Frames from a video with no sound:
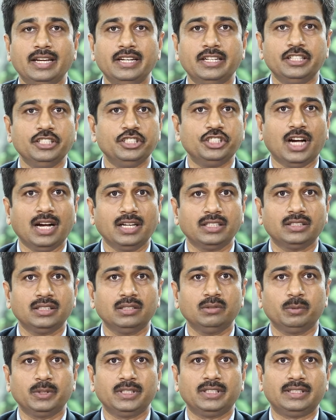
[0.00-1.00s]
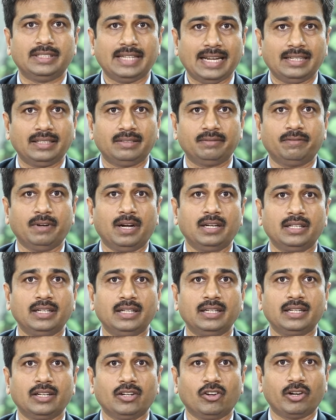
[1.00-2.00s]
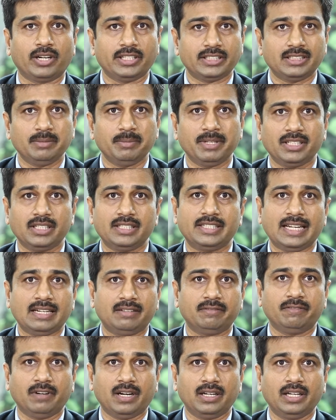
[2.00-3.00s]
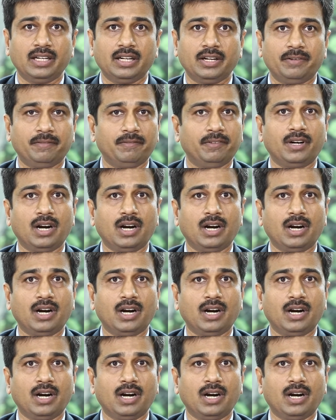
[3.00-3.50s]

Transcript: In conjunction with debt funding or estimated debt funding of